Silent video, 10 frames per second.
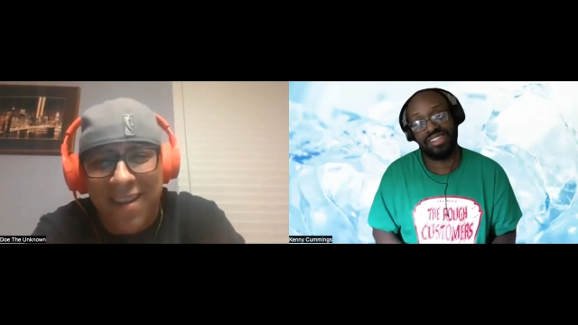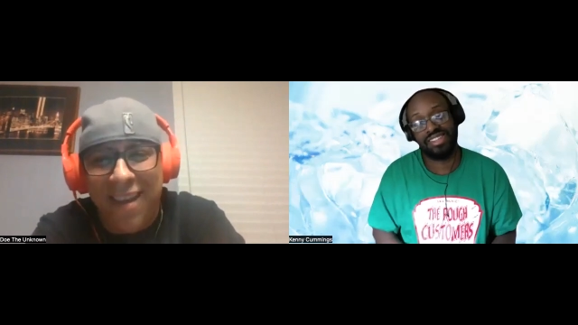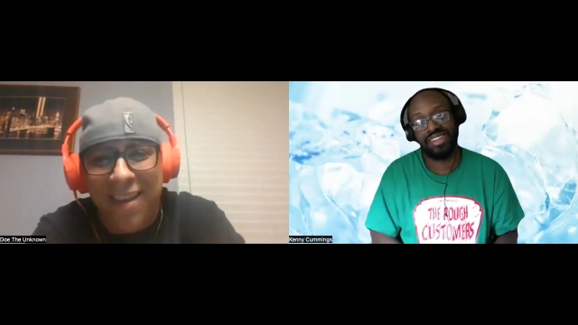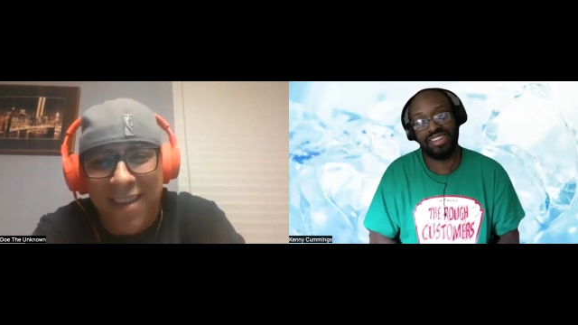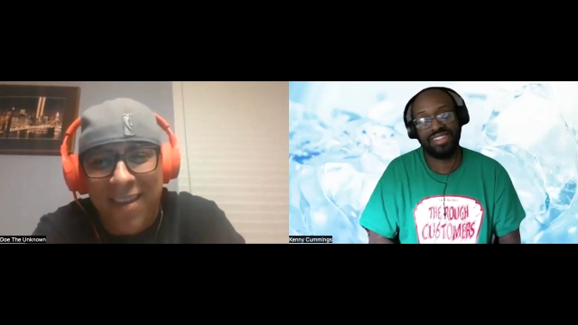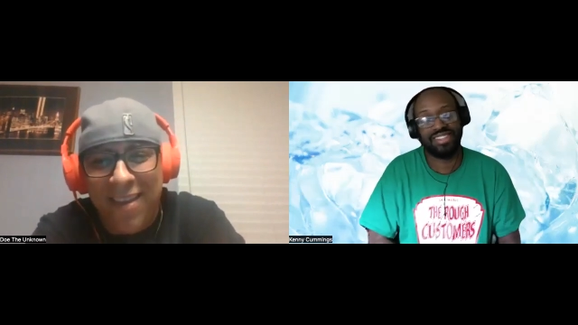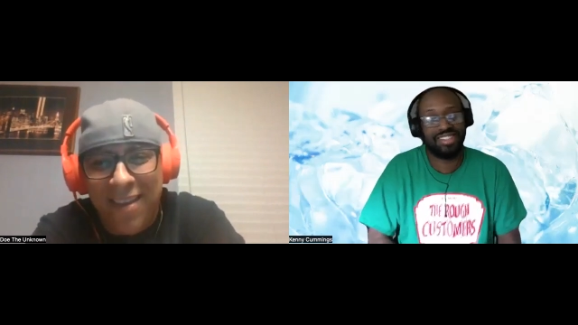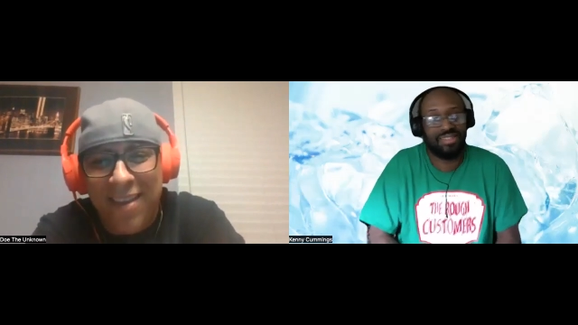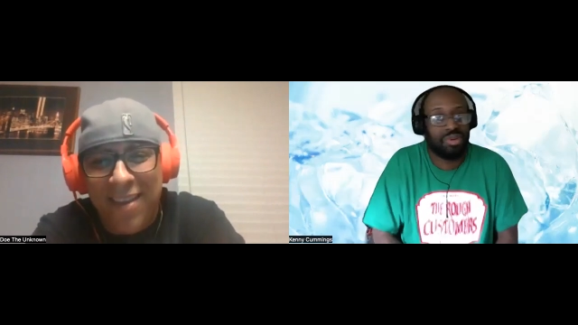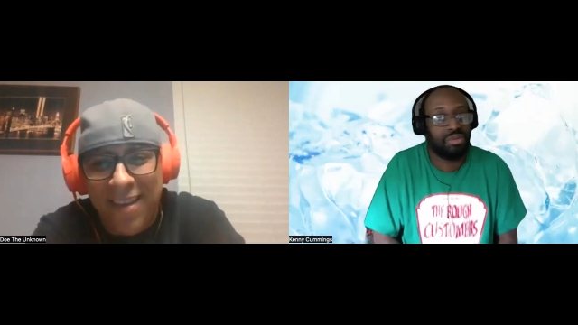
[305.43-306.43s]
Speaker 1: yeah, it's
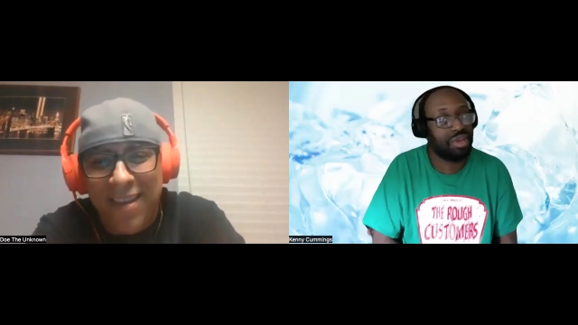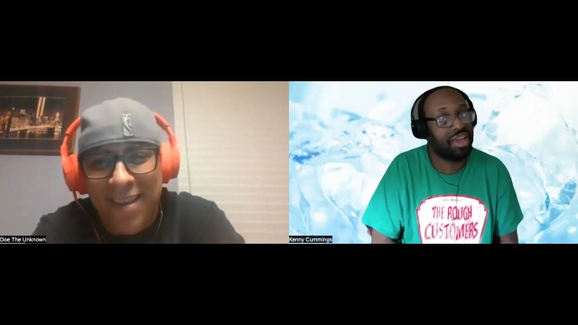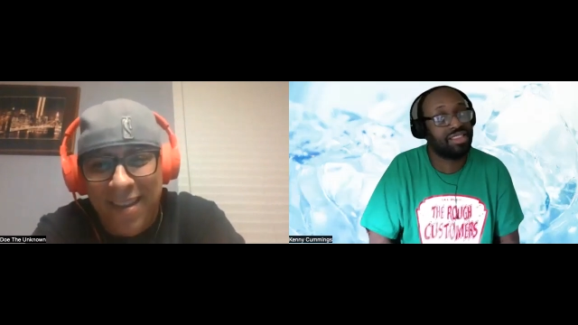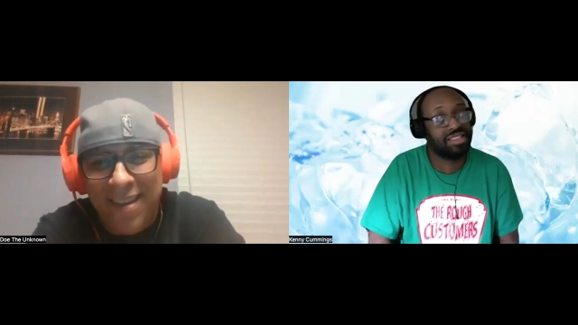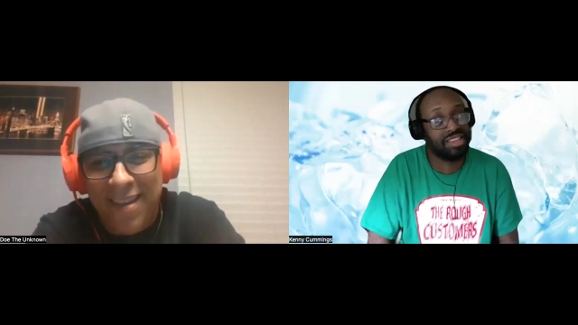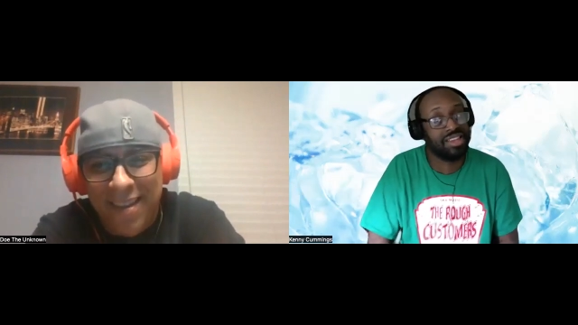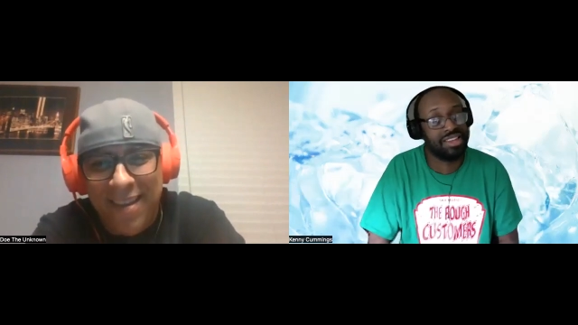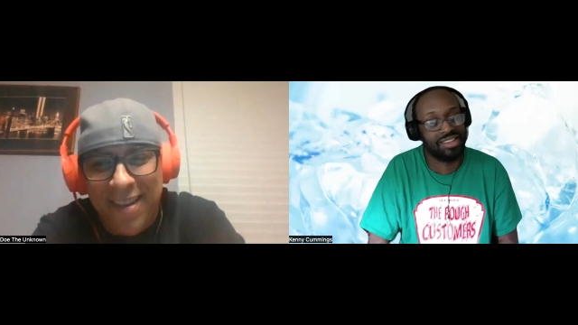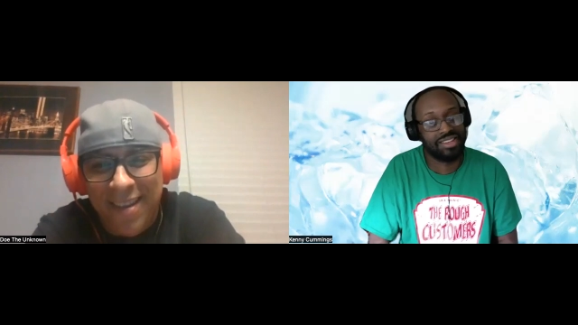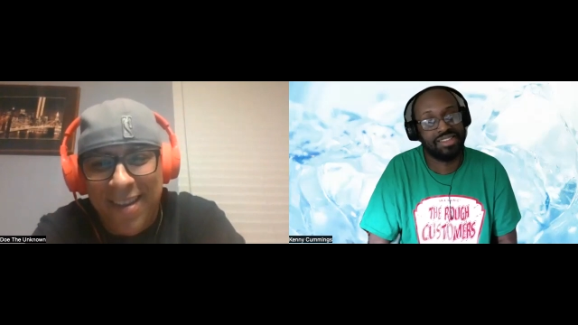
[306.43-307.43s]
but back
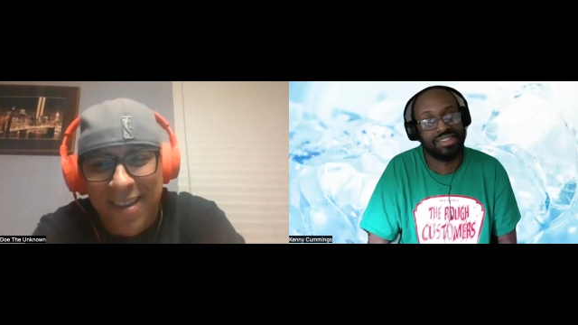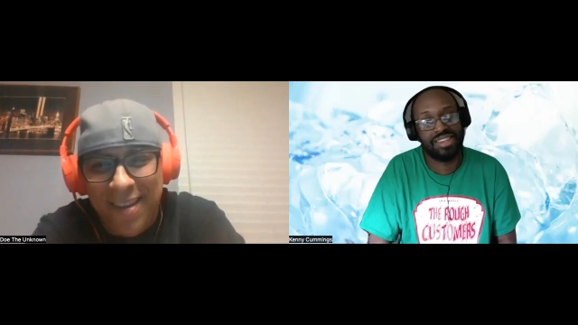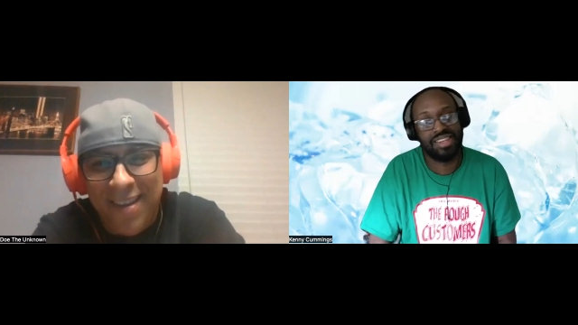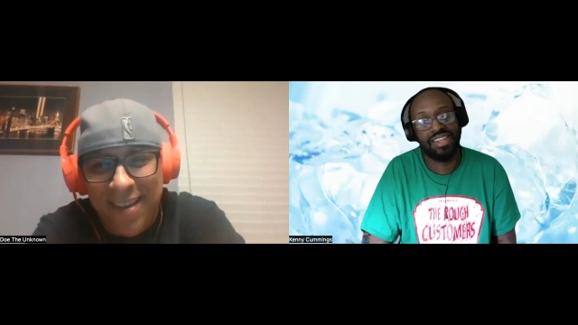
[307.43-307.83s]
then it's